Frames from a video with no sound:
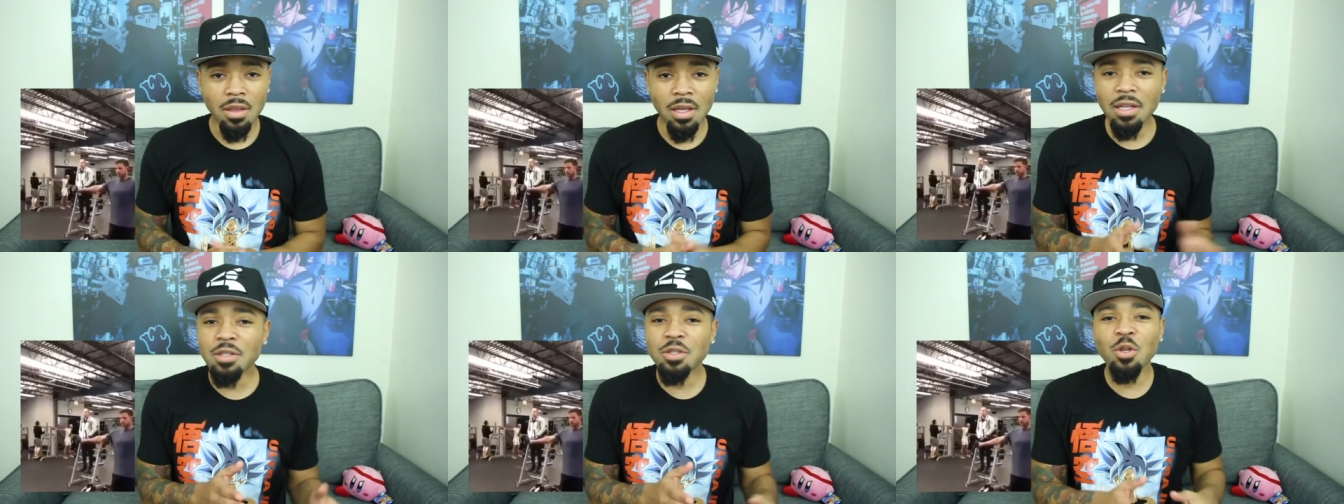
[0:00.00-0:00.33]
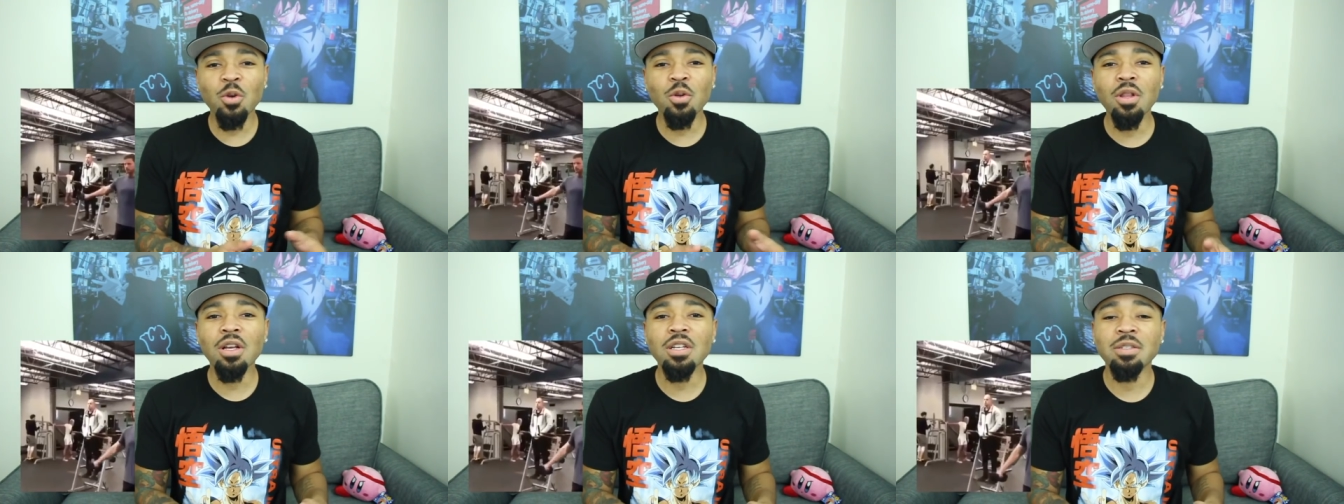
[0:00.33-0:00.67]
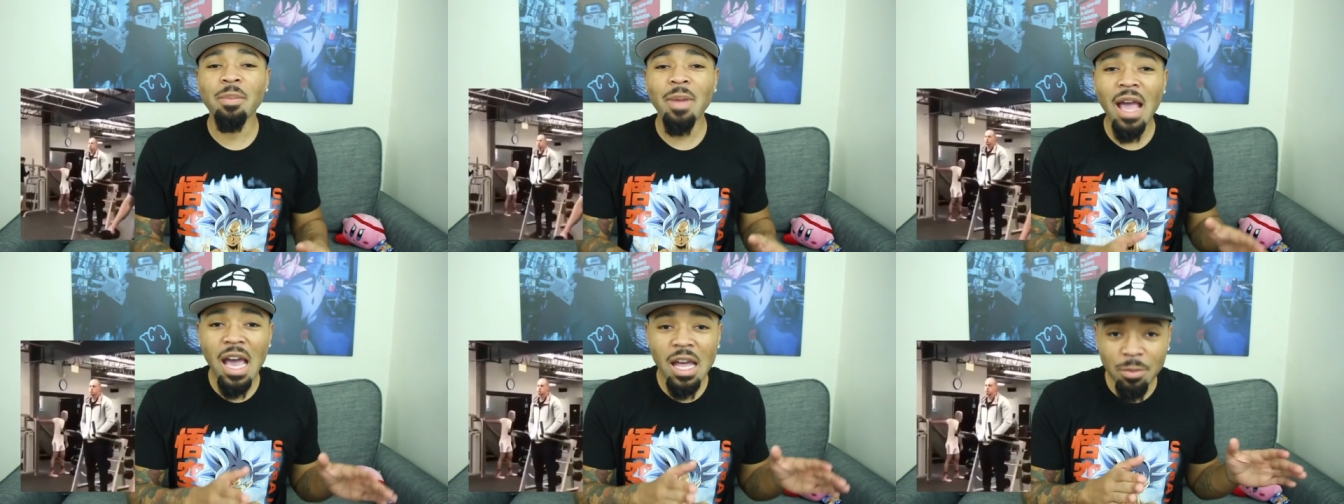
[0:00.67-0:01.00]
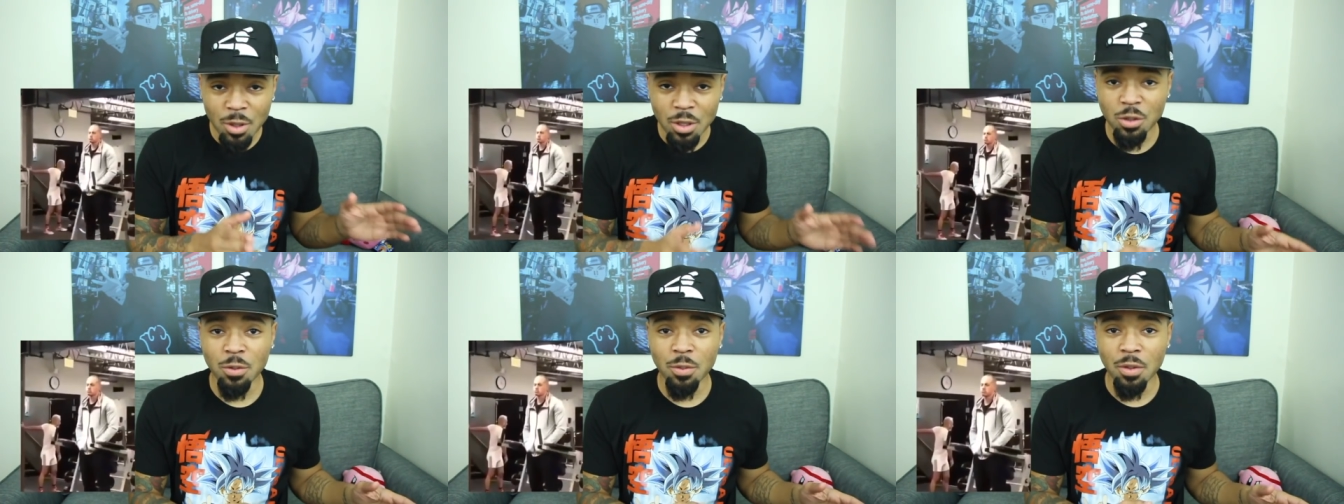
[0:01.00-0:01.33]
This dude looks mad
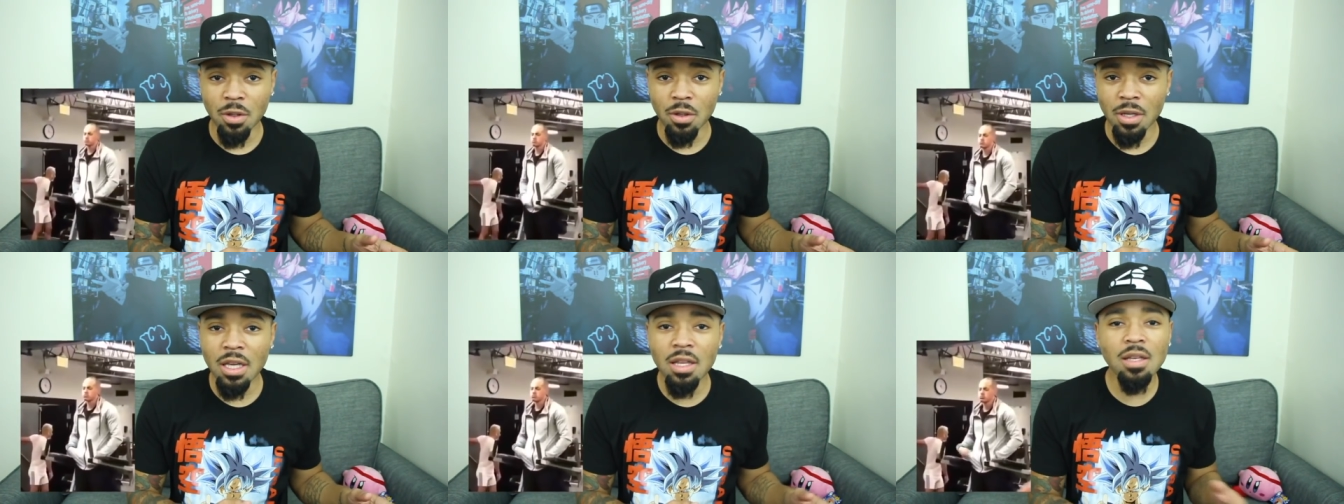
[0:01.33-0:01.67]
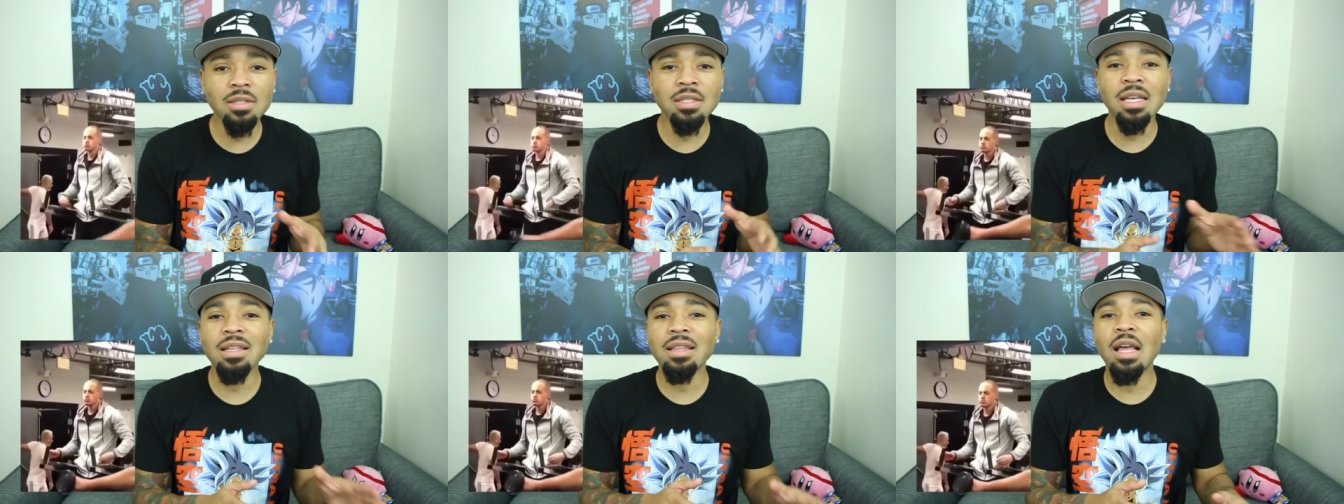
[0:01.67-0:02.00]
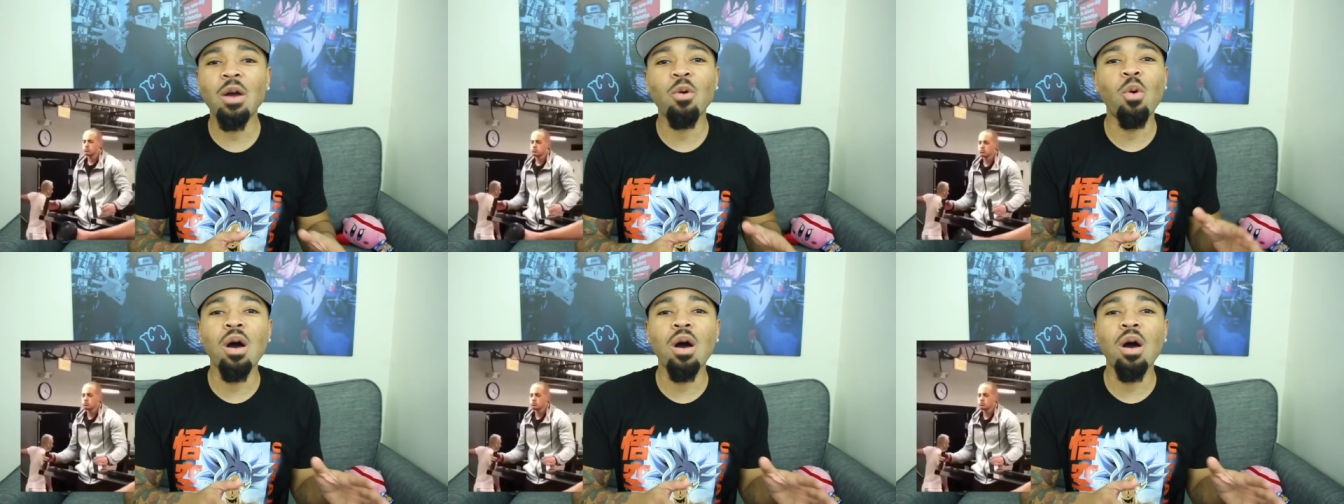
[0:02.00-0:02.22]
miserable. He looks like that